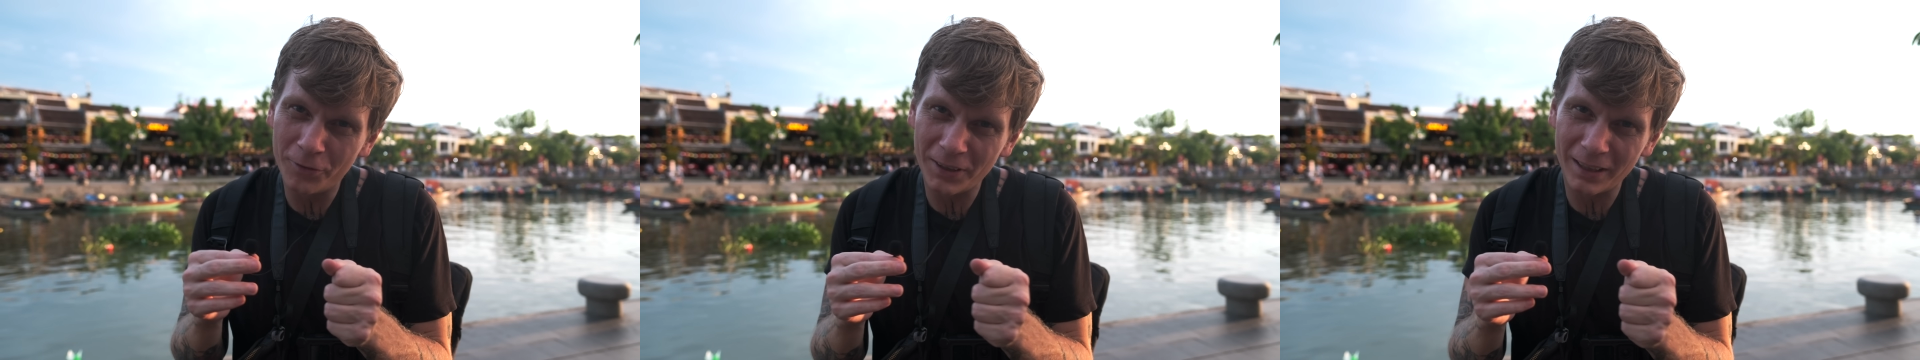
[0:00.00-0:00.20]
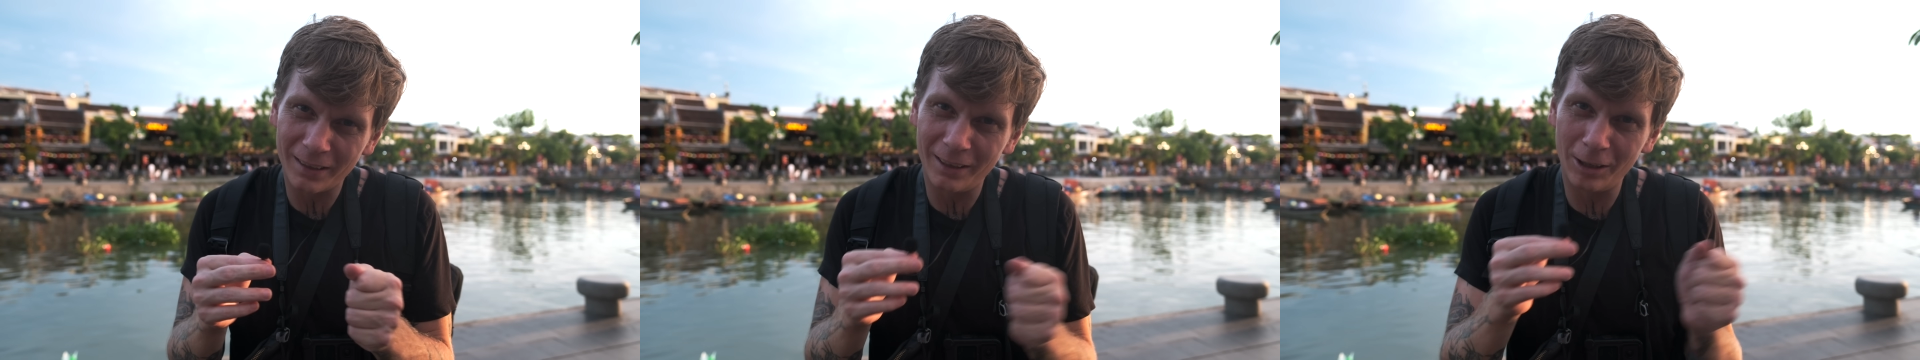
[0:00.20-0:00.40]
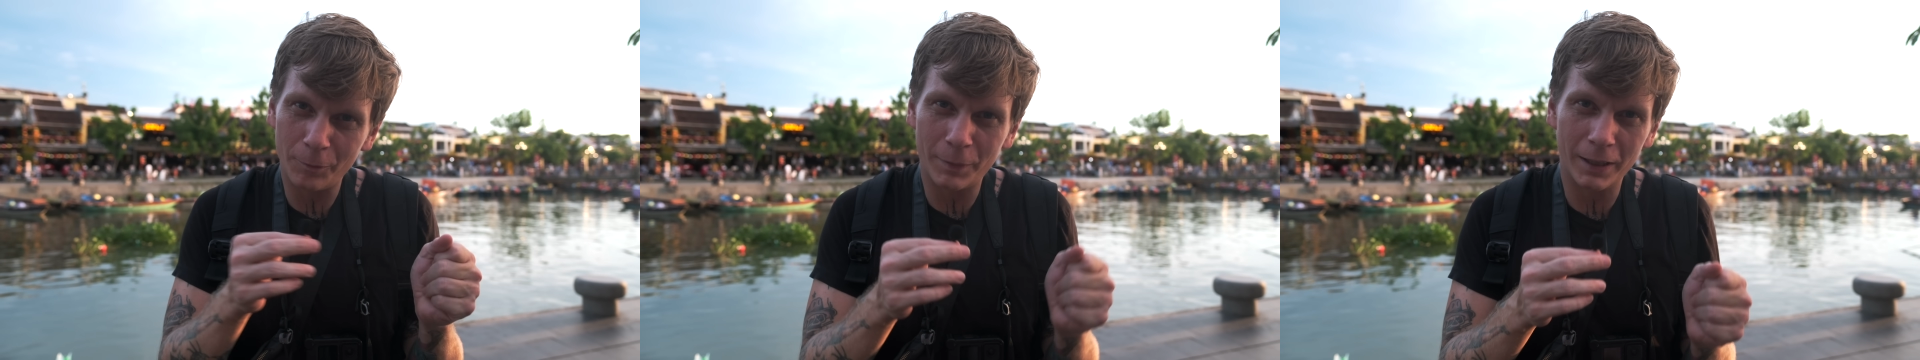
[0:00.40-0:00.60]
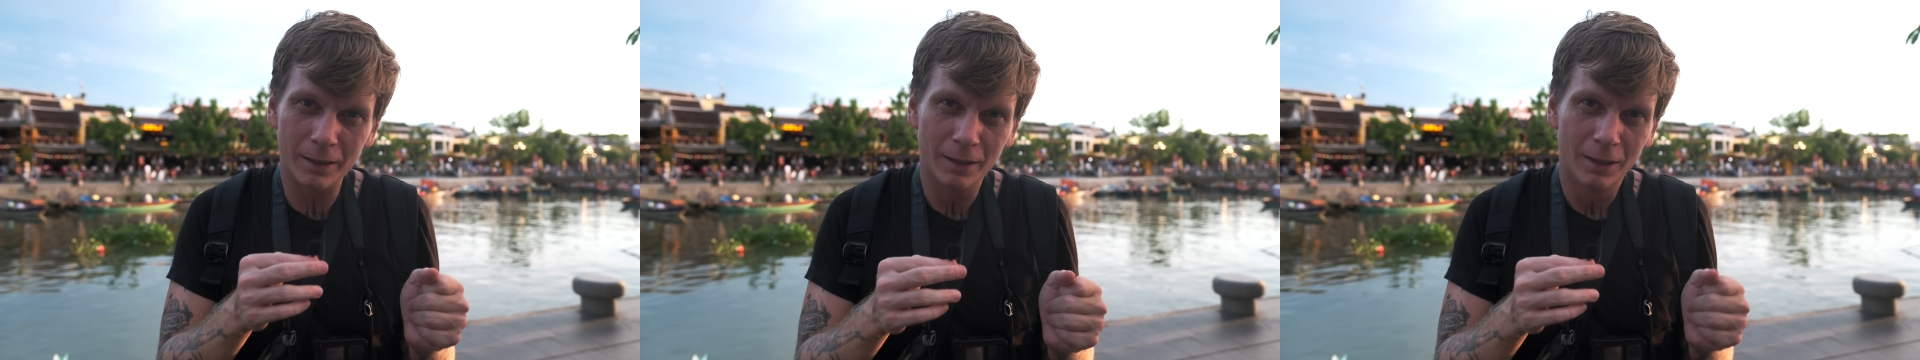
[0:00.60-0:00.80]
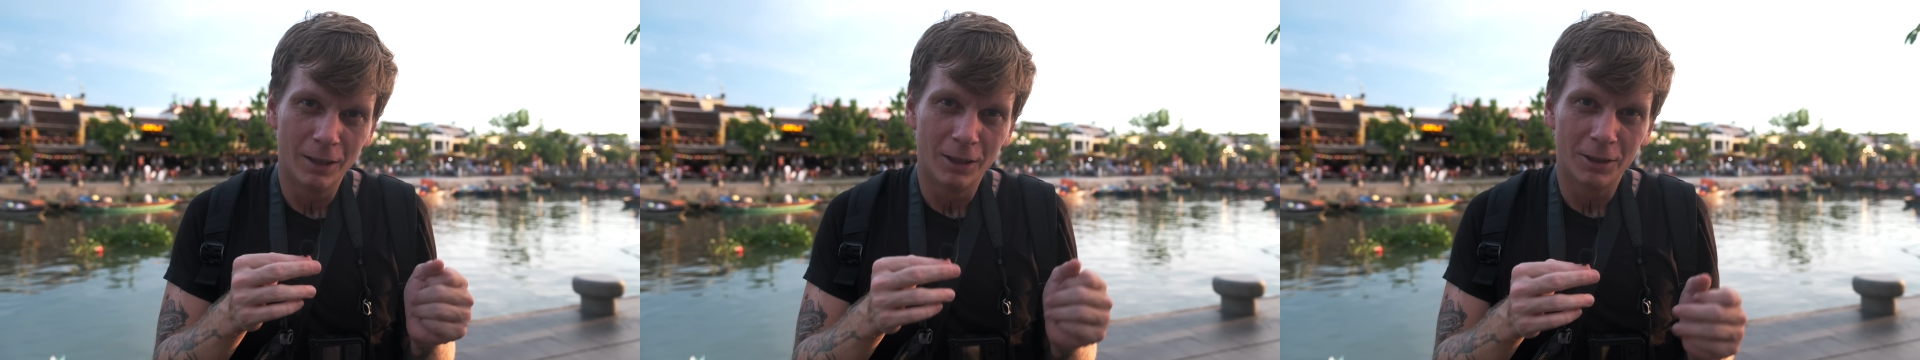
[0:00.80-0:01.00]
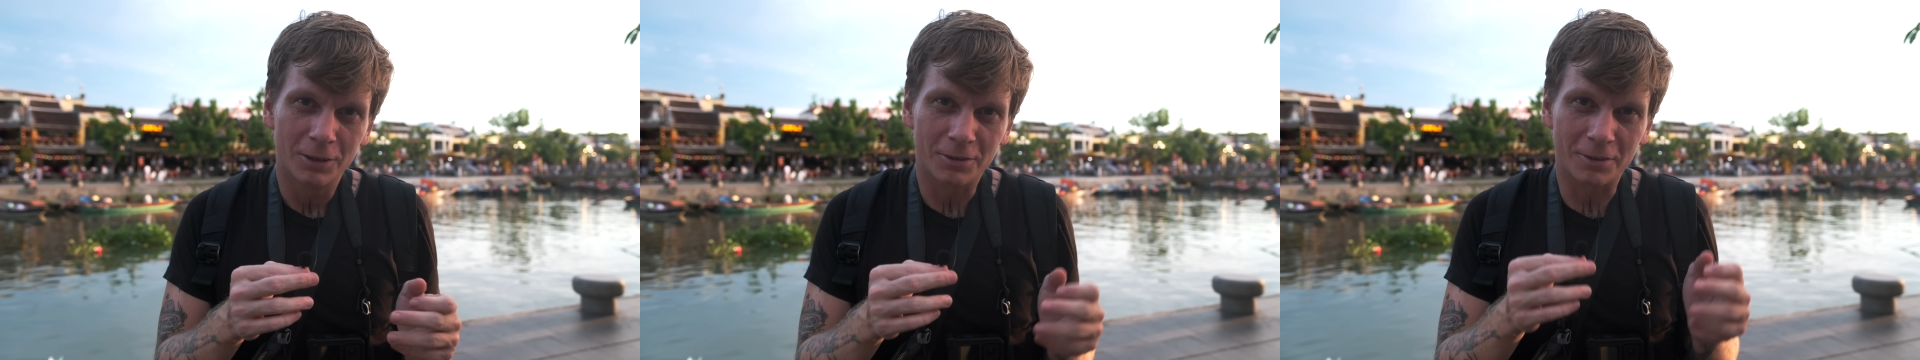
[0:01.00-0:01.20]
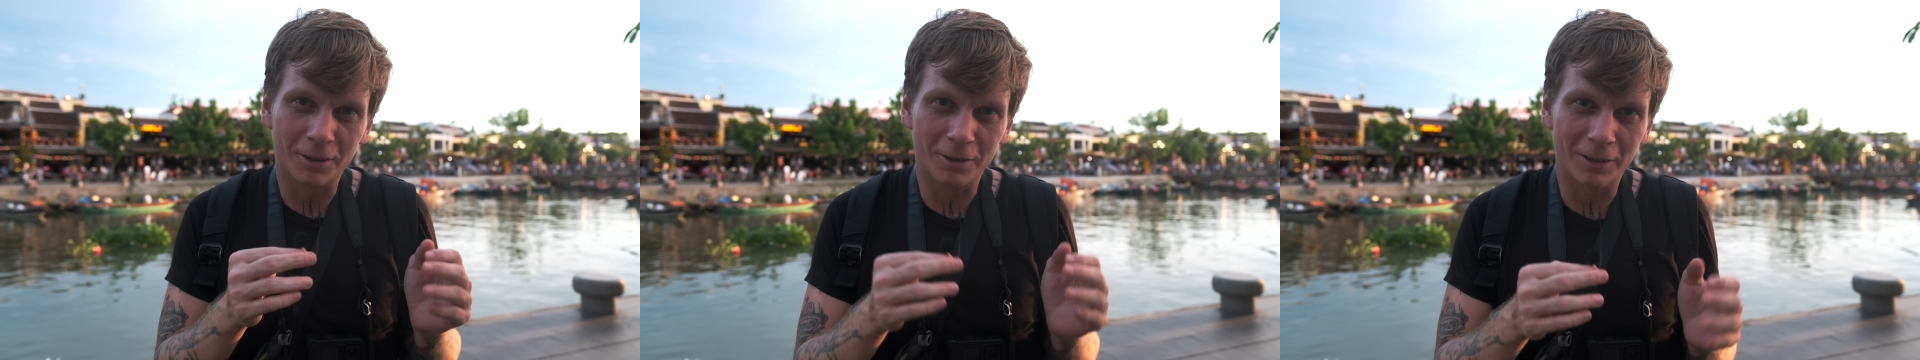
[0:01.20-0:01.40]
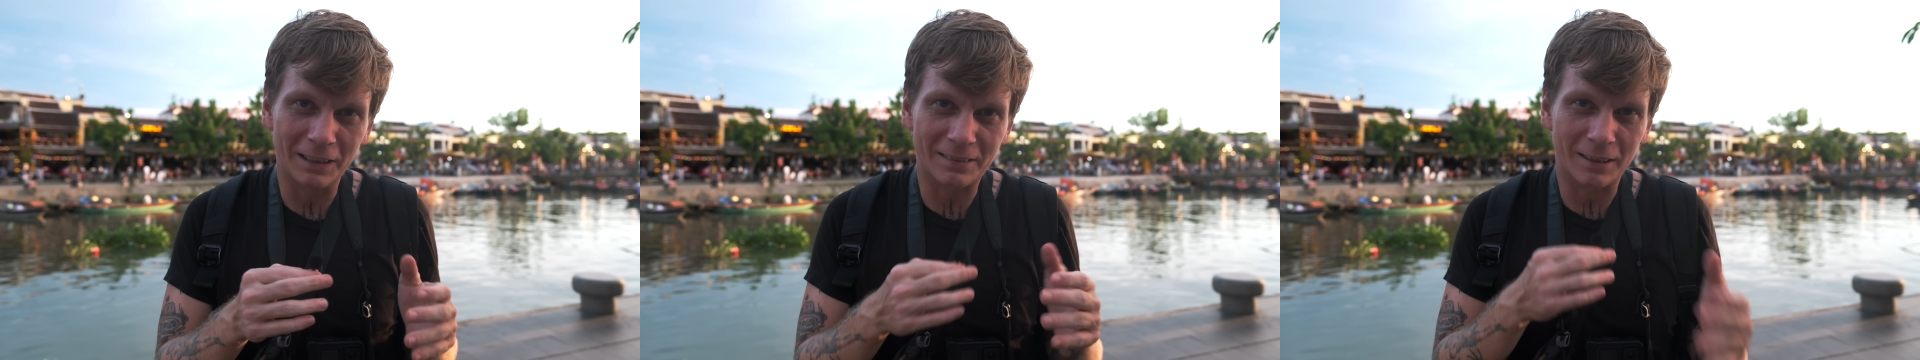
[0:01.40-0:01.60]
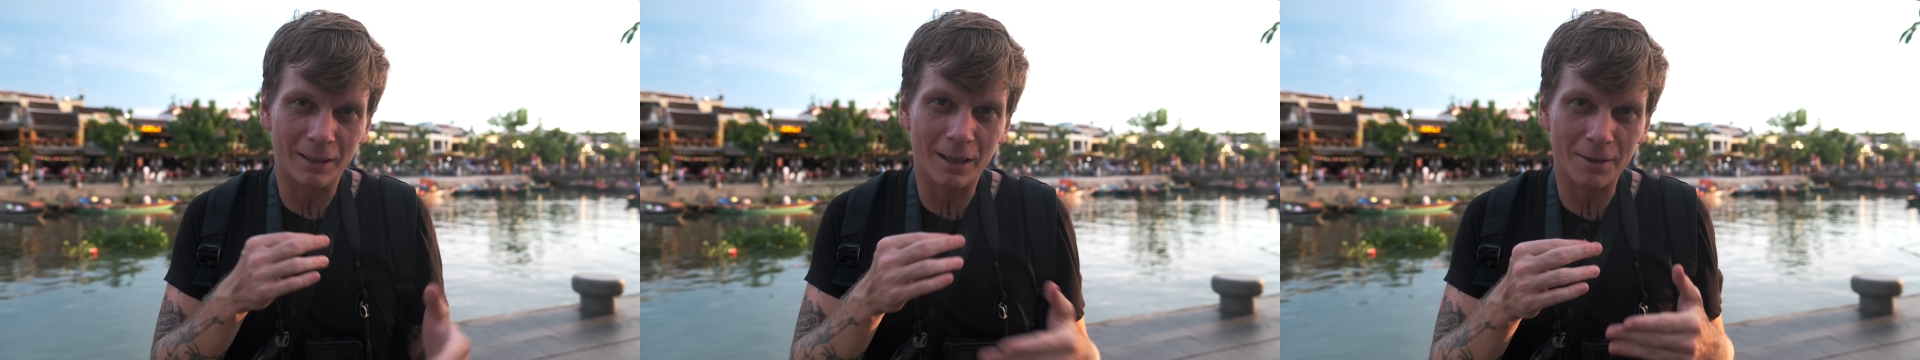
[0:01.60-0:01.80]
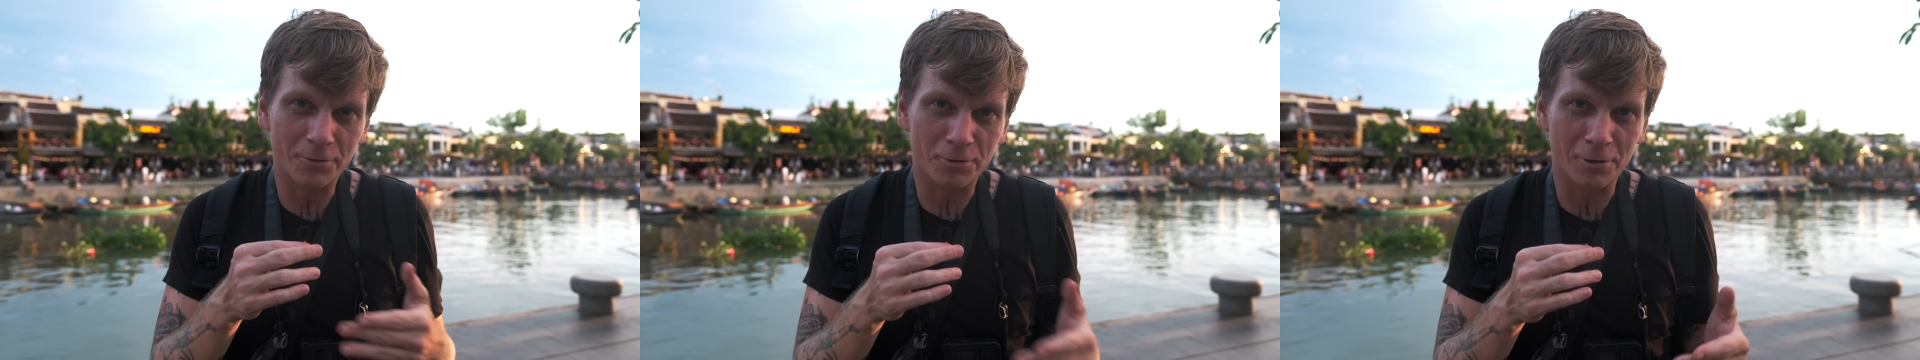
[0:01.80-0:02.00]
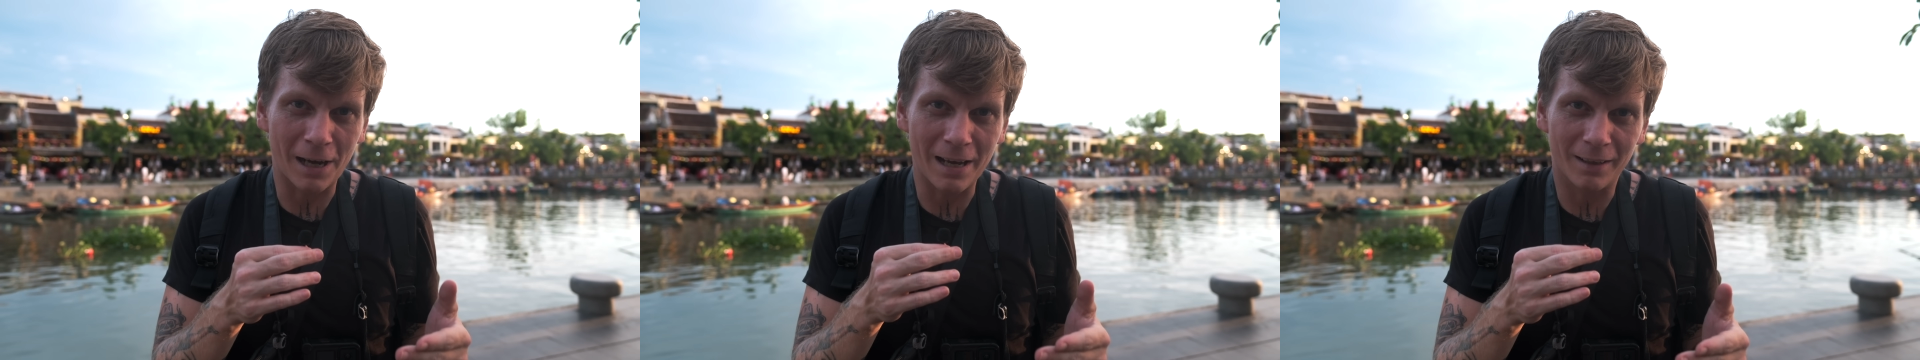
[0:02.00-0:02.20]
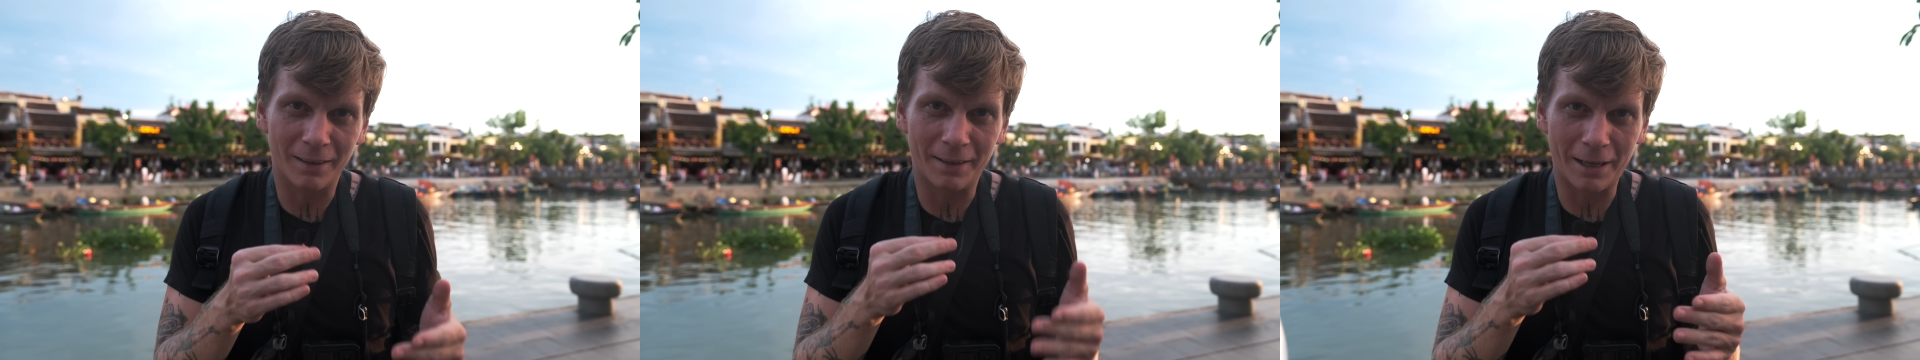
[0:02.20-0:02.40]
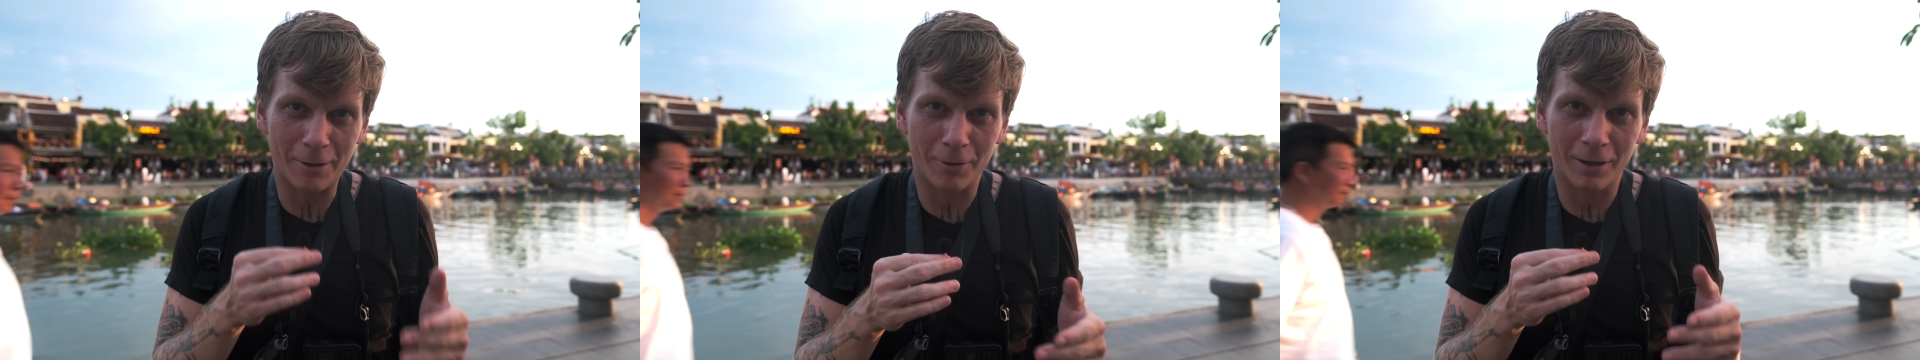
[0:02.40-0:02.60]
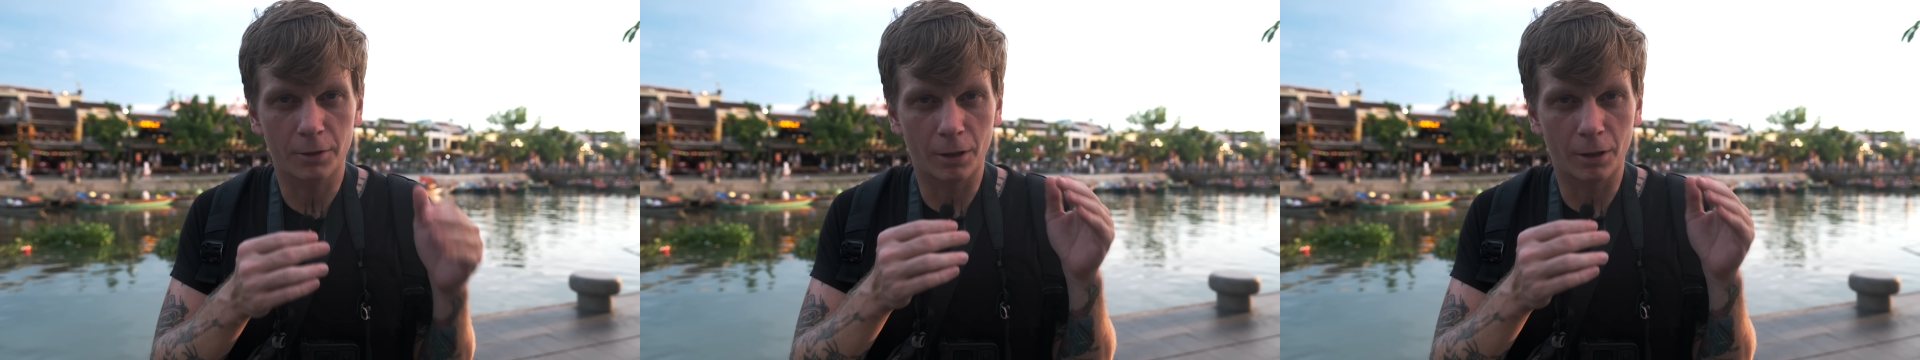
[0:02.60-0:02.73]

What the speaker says: it a little bit, so it's a lot of trial and error.